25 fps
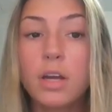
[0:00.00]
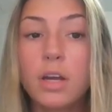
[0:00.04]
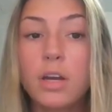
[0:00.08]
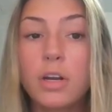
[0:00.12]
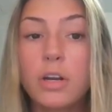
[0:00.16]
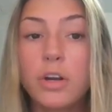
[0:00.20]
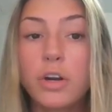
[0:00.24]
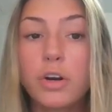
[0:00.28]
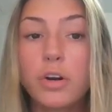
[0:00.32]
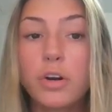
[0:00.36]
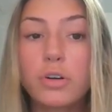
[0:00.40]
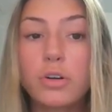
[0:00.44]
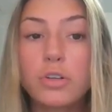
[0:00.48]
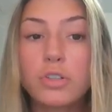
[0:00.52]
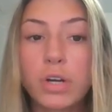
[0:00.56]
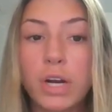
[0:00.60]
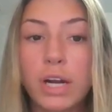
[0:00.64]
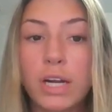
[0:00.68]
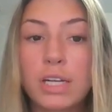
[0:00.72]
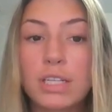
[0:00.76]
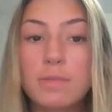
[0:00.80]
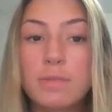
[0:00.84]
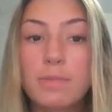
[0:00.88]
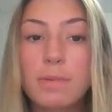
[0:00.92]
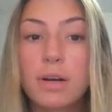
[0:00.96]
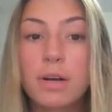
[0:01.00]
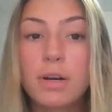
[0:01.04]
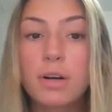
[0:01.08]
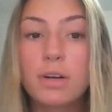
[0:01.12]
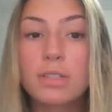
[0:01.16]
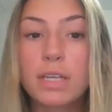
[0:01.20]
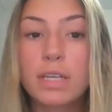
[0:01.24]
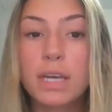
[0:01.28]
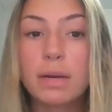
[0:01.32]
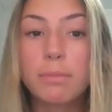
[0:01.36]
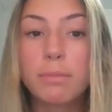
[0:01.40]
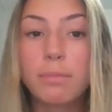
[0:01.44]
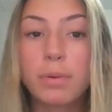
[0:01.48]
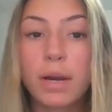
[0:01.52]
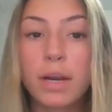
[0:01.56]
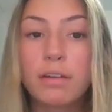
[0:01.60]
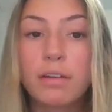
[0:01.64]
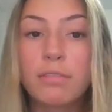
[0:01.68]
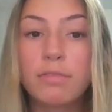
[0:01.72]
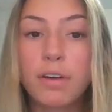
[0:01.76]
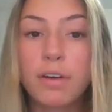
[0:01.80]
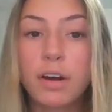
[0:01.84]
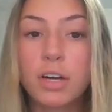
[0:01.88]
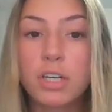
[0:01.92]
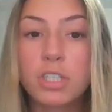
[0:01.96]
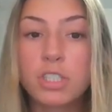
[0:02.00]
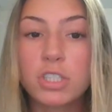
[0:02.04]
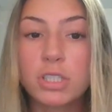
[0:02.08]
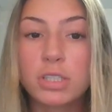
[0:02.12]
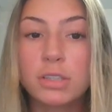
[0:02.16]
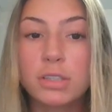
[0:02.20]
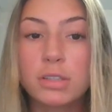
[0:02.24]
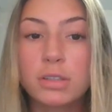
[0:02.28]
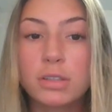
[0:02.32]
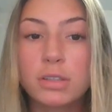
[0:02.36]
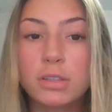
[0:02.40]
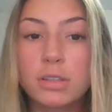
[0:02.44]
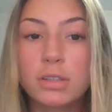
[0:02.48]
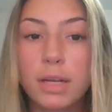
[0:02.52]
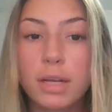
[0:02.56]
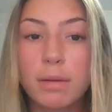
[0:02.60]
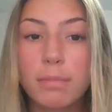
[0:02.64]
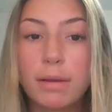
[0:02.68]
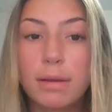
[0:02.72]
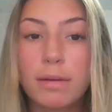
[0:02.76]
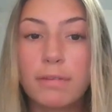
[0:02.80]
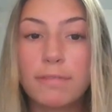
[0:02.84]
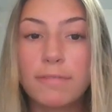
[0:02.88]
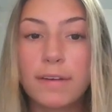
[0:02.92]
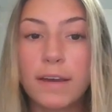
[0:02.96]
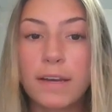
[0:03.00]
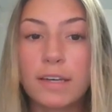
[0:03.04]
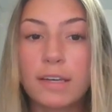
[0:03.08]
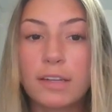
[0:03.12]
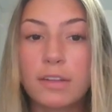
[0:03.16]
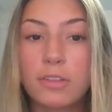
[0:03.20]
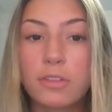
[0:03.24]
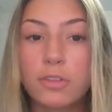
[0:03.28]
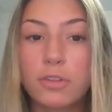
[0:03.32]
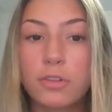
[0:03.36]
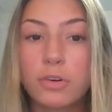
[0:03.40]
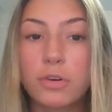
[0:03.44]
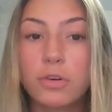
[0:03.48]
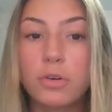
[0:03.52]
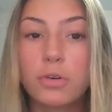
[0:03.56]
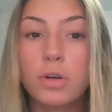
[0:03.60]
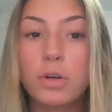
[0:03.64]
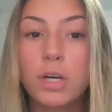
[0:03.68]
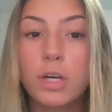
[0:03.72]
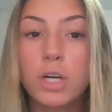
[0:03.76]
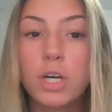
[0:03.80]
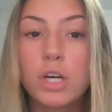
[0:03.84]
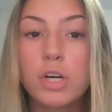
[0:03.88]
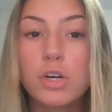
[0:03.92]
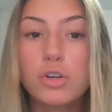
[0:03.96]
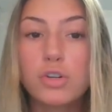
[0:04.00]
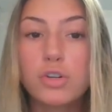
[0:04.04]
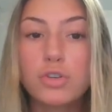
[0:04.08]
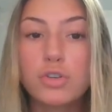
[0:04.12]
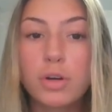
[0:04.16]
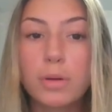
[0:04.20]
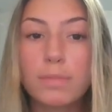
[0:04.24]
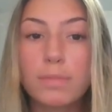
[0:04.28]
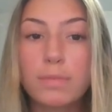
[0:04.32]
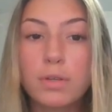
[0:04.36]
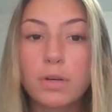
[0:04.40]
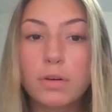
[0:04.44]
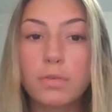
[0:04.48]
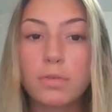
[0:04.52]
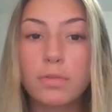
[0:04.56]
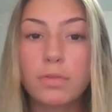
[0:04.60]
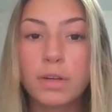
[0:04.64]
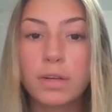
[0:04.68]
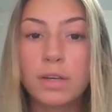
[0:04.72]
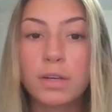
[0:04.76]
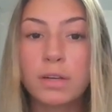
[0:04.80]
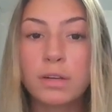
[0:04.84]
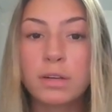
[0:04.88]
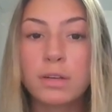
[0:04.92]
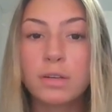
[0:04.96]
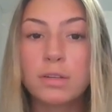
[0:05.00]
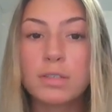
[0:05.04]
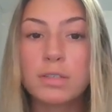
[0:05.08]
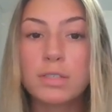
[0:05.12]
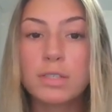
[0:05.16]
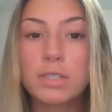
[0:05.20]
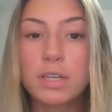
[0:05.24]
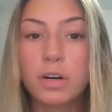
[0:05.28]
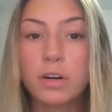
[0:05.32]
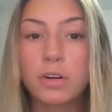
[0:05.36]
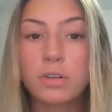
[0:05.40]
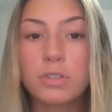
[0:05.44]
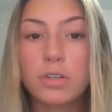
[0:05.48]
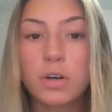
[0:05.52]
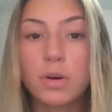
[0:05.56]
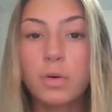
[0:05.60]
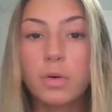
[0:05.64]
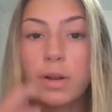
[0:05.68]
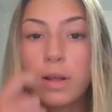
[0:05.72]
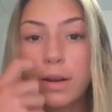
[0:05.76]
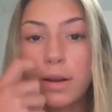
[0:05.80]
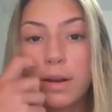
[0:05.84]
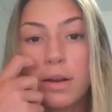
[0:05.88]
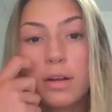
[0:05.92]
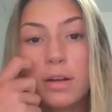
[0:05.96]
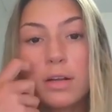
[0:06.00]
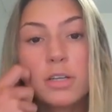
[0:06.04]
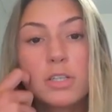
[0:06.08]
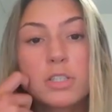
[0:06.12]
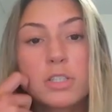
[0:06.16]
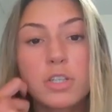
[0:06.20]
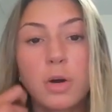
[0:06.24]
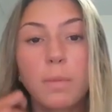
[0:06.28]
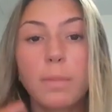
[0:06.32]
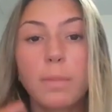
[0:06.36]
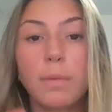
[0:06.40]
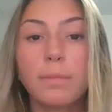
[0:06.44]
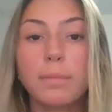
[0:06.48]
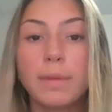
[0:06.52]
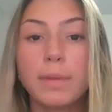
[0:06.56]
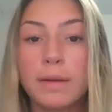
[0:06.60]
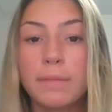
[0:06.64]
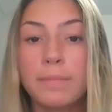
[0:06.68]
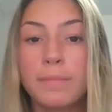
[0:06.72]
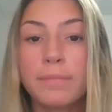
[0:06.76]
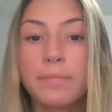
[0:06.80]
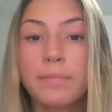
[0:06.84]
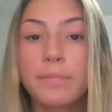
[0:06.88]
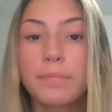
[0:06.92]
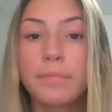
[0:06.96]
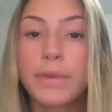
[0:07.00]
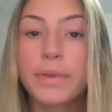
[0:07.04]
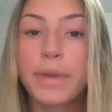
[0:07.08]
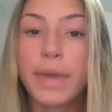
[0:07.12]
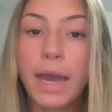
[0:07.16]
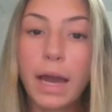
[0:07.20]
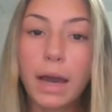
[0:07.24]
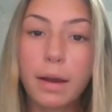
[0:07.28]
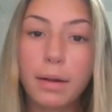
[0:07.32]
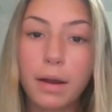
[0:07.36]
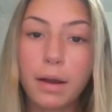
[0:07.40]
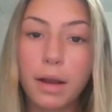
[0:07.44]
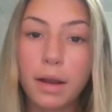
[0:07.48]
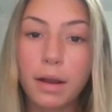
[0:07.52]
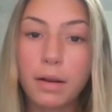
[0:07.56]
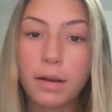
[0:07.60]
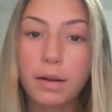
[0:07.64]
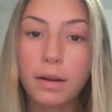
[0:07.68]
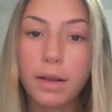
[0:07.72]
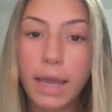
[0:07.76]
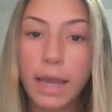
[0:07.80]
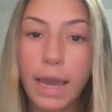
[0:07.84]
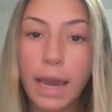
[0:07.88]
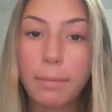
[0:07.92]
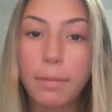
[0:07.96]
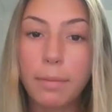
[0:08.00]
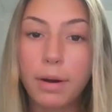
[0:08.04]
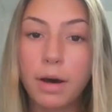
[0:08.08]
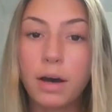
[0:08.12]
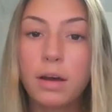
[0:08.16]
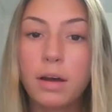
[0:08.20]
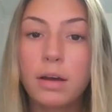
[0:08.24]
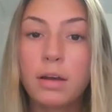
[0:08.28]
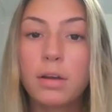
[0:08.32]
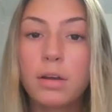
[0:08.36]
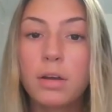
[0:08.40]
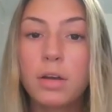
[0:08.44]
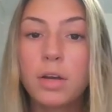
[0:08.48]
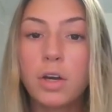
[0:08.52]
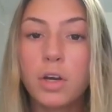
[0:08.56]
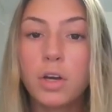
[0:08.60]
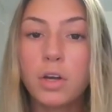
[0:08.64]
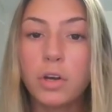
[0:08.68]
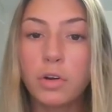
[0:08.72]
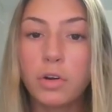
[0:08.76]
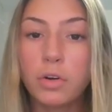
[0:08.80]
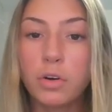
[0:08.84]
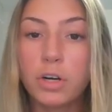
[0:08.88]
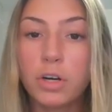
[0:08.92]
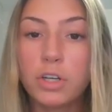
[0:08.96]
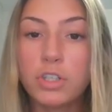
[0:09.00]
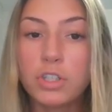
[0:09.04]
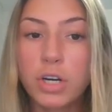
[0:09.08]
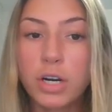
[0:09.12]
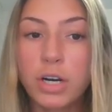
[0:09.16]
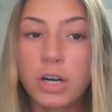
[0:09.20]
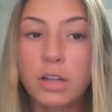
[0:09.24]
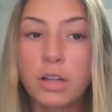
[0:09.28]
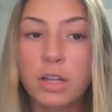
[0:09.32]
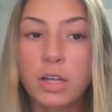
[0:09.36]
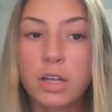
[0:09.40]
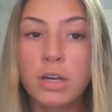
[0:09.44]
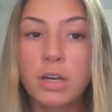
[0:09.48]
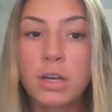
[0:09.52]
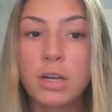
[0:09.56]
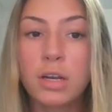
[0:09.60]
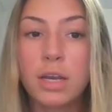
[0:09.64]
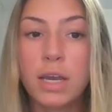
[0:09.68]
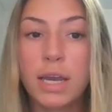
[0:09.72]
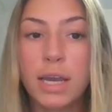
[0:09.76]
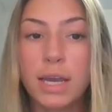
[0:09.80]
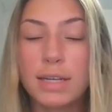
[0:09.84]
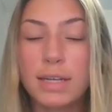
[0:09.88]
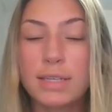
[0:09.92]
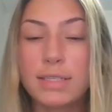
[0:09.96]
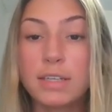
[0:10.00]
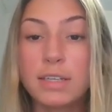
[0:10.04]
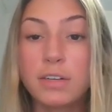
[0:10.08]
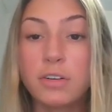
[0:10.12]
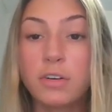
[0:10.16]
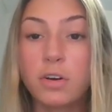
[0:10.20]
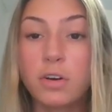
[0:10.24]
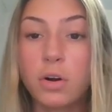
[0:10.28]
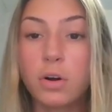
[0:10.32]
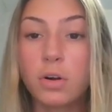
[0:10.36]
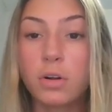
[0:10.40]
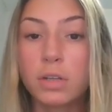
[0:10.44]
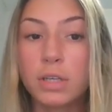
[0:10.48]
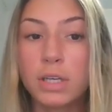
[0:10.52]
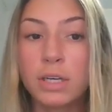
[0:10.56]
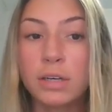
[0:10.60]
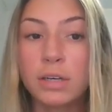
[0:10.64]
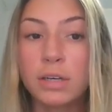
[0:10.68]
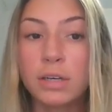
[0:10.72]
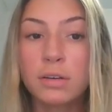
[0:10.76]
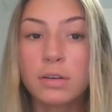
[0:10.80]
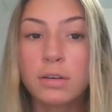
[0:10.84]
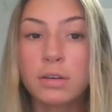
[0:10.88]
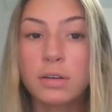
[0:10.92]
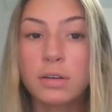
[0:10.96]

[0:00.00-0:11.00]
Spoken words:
Neurotransmitters and brain function can be affected through tryptophan, serotonin, dopamine, GABA, noradrenaline, and acetylcholine.